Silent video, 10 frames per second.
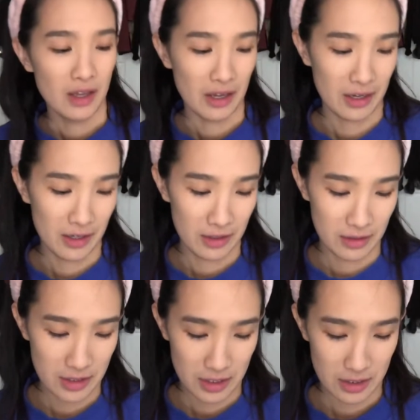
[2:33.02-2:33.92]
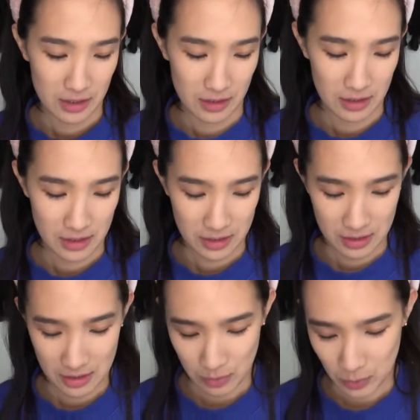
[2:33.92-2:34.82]
And
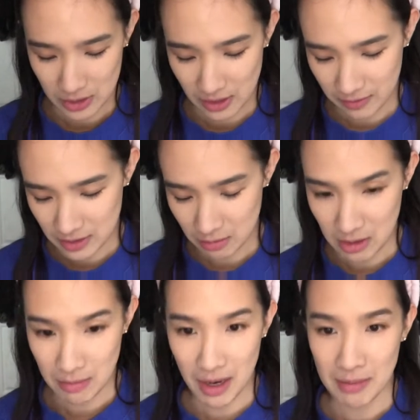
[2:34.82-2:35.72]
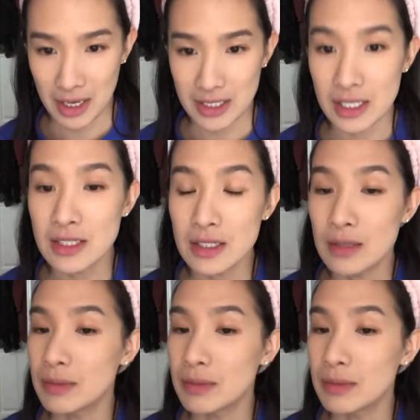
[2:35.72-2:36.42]
this was given to me by my sister